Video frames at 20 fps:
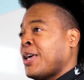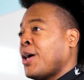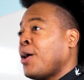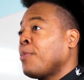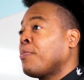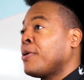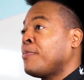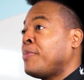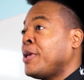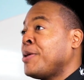
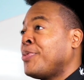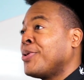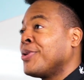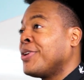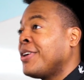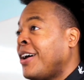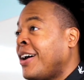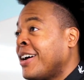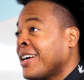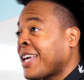helping people
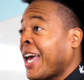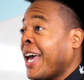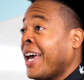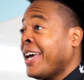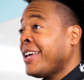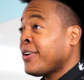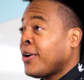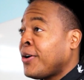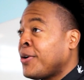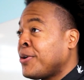young
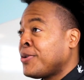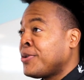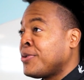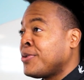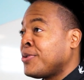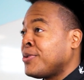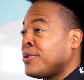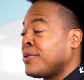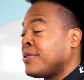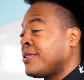and
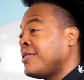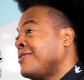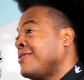old.